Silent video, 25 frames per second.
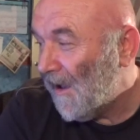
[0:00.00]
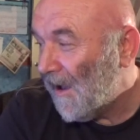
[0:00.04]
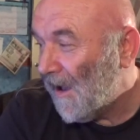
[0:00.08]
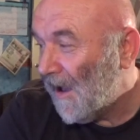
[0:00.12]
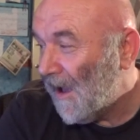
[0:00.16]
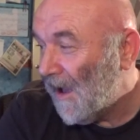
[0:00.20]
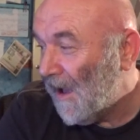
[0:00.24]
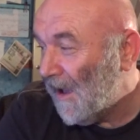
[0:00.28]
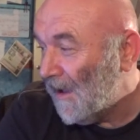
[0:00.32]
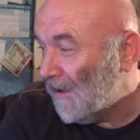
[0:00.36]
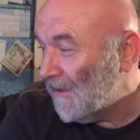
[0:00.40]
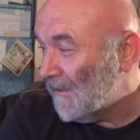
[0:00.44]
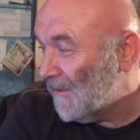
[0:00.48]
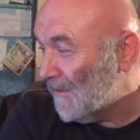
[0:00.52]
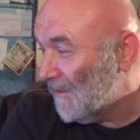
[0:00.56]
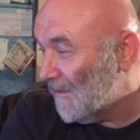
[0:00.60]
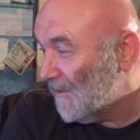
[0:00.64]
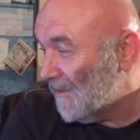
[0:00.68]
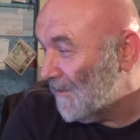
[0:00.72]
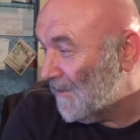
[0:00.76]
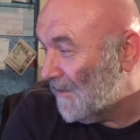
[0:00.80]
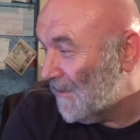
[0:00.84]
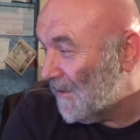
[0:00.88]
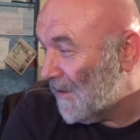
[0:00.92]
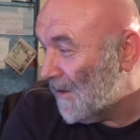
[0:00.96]
There's
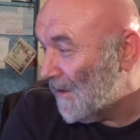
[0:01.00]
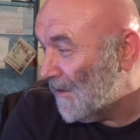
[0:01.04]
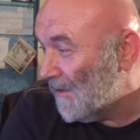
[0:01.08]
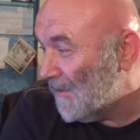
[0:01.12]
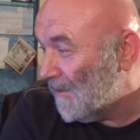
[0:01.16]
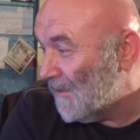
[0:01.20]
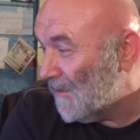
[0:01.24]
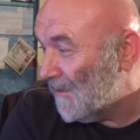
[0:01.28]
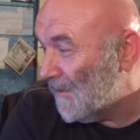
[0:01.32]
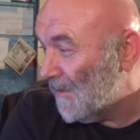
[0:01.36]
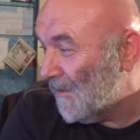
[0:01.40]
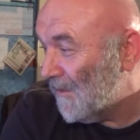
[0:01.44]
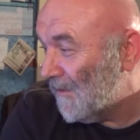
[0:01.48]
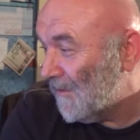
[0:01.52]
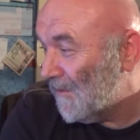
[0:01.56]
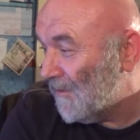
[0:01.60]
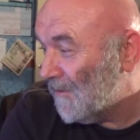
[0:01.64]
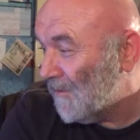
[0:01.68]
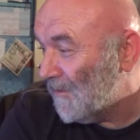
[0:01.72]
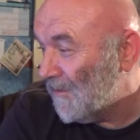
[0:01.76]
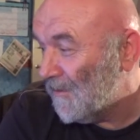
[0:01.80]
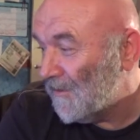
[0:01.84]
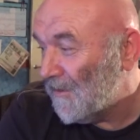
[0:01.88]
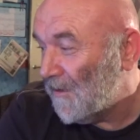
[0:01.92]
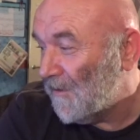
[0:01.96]

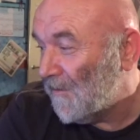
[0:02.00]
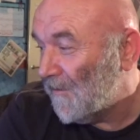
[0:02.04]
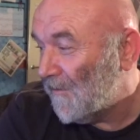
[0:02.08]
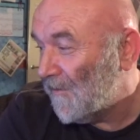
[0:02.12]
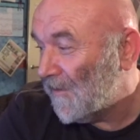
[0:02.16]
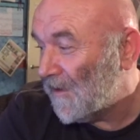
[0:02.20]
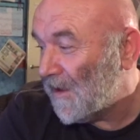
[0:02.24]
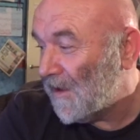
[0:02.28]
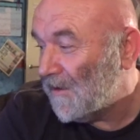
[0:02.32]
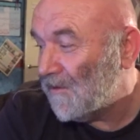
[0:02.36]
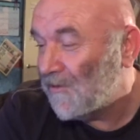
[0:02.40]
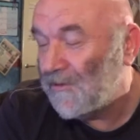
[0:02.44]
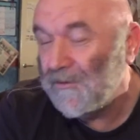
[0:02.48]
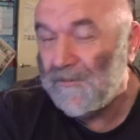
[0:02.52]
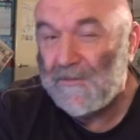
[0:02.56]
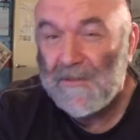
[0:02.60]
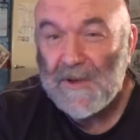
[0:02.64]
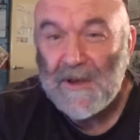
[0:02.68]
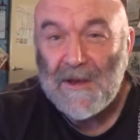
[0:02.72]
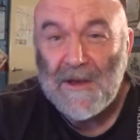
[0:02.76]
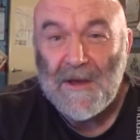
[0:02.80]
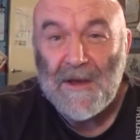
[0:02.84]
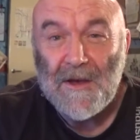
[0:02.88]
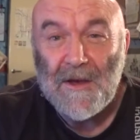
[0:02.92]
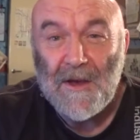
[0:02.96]
another notification.
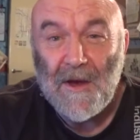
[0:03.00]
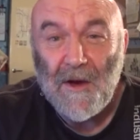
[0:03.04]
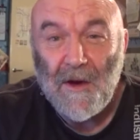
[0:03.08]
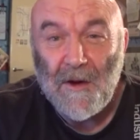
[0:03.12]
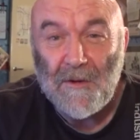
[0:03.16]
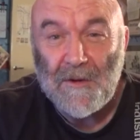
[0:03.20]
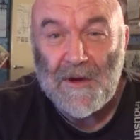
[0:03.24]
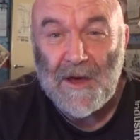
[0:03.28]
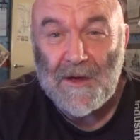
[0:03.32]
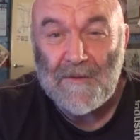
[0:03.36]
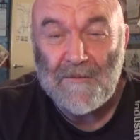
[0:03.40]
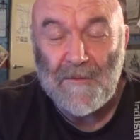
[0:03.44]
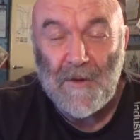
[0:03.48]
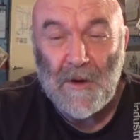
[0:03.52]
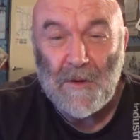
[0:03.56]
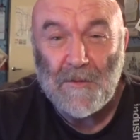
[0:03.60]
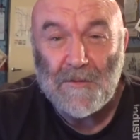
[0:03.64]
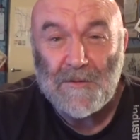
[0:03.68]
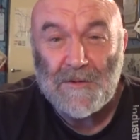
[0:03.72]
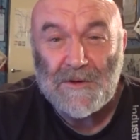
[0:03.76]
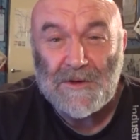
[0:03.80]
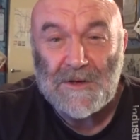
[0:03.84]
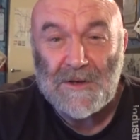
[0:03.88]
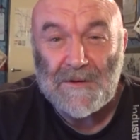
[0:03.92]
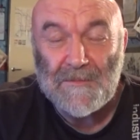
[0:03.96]
Okay,
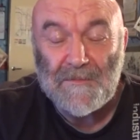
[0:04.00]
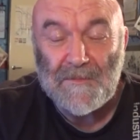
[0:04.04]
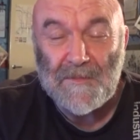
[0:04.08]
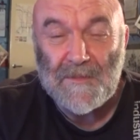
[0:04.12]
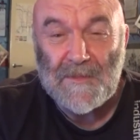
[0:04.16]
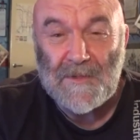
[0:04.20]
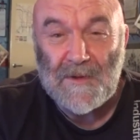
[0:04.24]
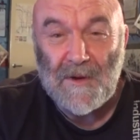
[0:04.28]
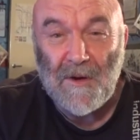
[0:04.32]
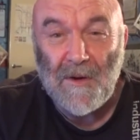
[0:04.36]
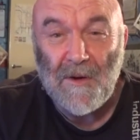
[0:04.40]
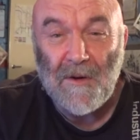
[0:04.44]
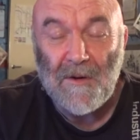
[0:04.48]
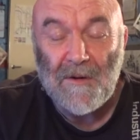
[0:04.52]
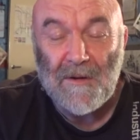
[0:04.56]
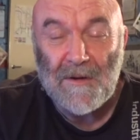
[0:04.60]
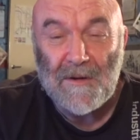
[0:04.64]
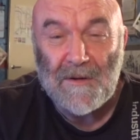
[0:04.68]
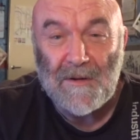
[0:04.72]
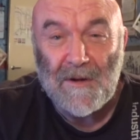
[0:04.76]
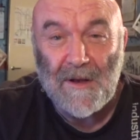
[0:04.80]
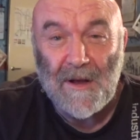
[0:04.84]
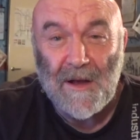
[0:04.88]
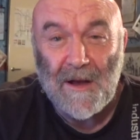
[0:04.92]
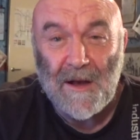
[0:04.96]
folks. So.
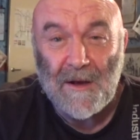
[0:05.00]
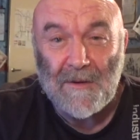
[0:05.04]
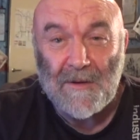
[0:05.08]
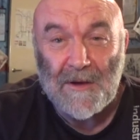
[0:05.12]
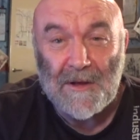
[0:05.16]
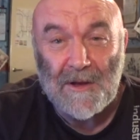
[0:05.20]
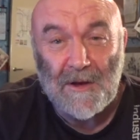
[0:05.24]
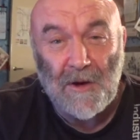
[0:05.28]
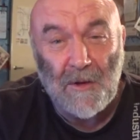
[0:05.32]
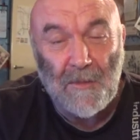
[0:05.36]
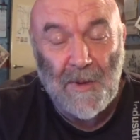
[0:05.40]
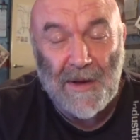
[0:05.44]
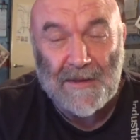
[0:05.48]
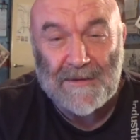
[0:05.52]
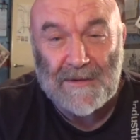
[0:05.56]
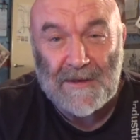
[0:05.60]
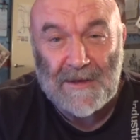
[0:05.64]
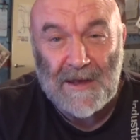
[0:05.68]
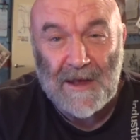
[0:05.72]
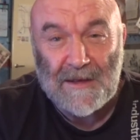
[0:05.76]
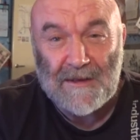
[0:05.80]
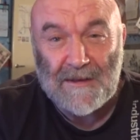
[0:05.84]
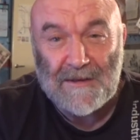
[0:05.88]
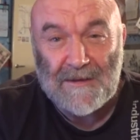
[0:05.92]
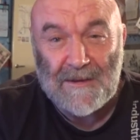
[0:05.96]
I'm going to go back to
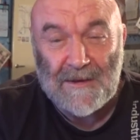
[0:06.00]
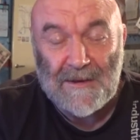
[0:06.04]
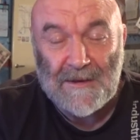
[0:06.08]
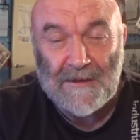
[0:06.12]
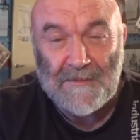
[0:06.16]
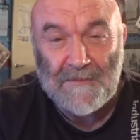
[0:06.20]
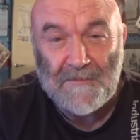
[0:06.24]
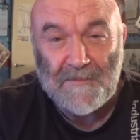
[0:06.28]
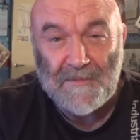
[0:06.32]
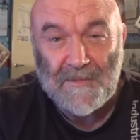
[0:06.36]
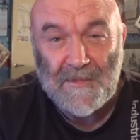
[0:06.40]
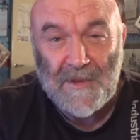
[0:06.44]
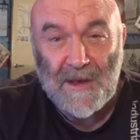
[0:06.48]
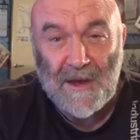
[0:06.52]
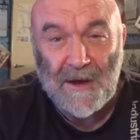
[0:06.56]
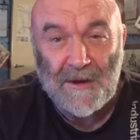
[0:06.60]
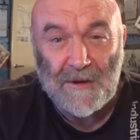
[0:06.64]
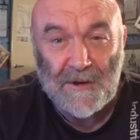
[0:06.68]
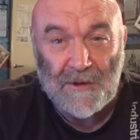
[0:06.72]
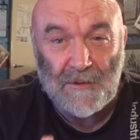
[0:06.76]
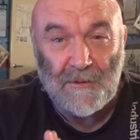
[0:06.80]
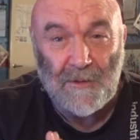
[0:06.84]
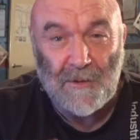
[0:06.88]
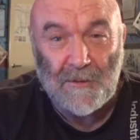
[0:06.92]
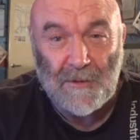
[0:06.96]
the editing,
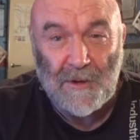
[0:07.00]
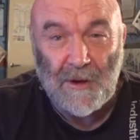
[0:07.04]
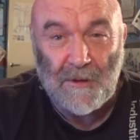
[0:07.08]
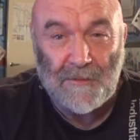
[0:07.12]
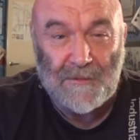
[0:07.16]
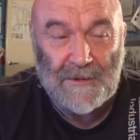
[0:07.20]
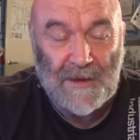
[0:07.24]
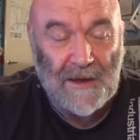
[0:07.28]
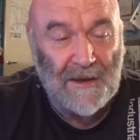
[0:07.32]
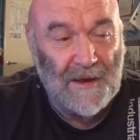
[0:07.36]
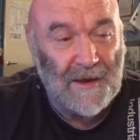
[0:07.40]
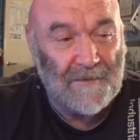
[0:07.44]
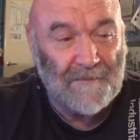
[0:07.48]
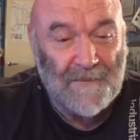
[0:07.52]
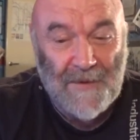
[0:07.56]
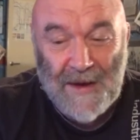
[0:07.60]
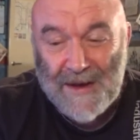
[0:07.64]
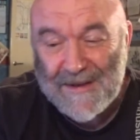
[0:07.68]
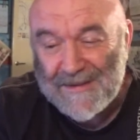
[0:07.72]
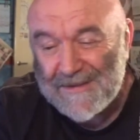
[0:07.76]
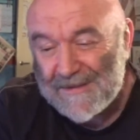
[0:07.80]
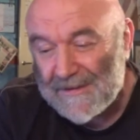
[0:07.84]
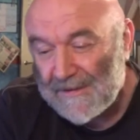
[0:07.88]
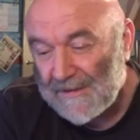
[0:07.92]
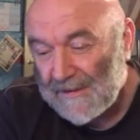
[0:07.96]
I'm going to upload it, in
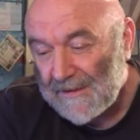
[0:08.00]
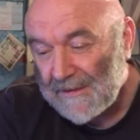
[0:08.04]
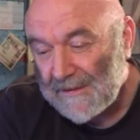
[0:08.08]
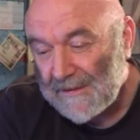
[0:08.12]
fact,